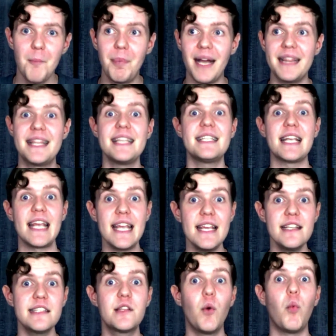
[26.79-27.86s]
but this
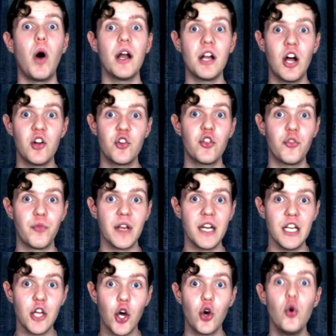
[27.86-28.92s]
is the 100th
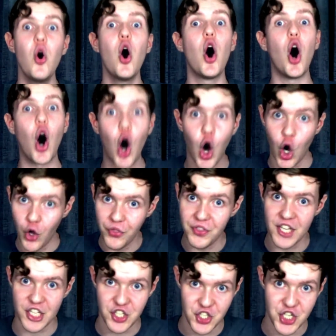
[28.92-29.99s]
video on
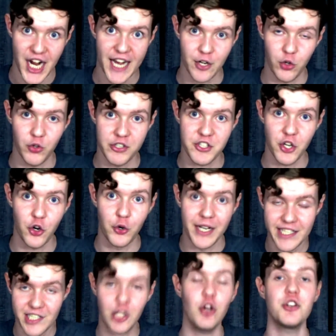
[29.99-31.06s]
this channel, so
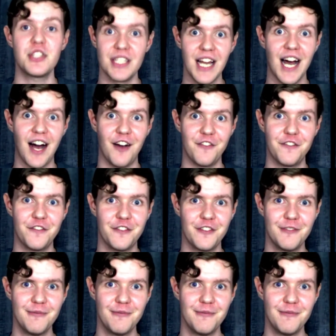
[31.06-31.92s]
it's close enough.